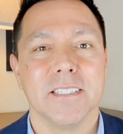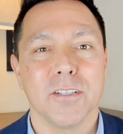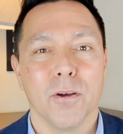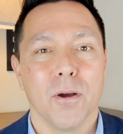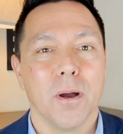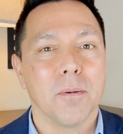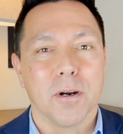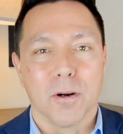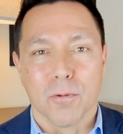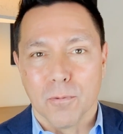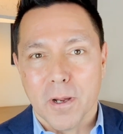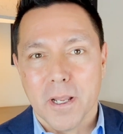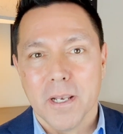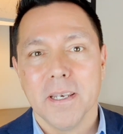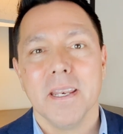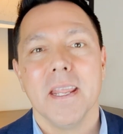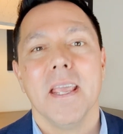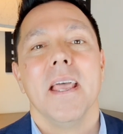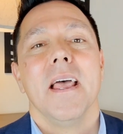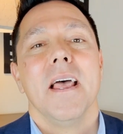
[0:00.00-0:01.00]
so I'm going to
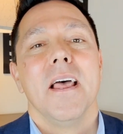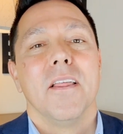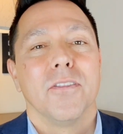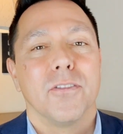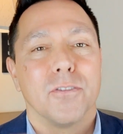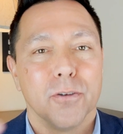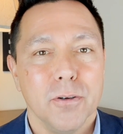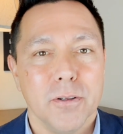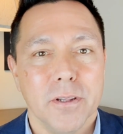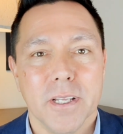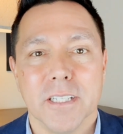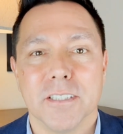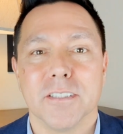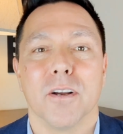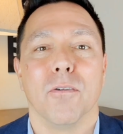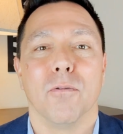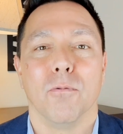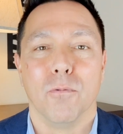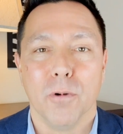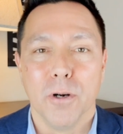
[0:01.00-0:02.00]
run through this
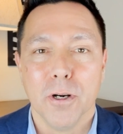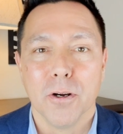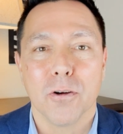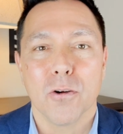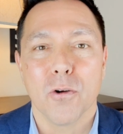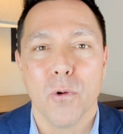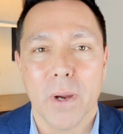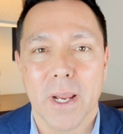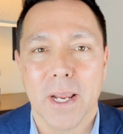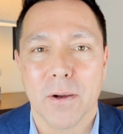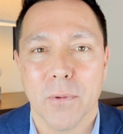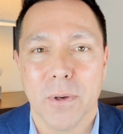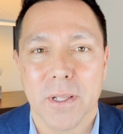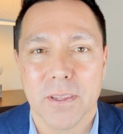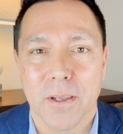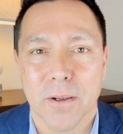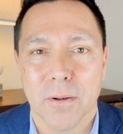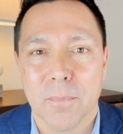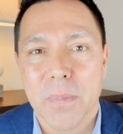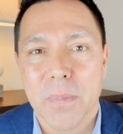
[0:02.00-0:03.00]
real quick with you.